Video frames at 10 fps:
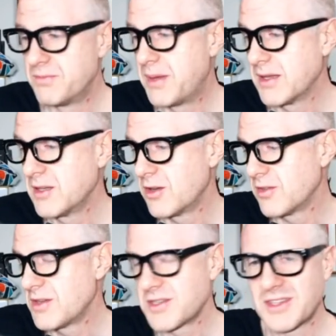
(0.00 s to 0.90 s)
But, you know,
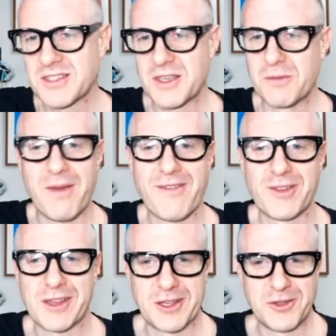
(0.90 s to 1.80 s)
these are things that you buy
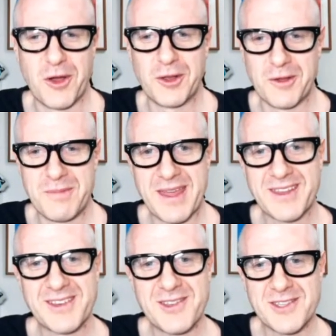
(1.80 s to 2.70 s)
for like a dollar
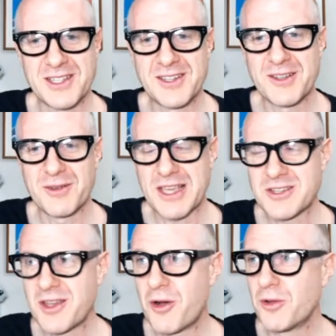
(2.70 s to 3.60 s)
back in New Zealand.
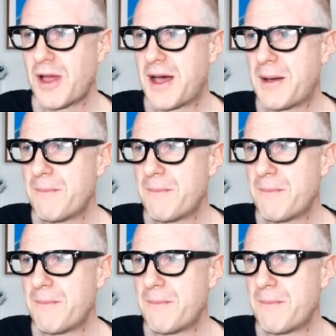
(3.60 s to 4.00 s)
actually a whole,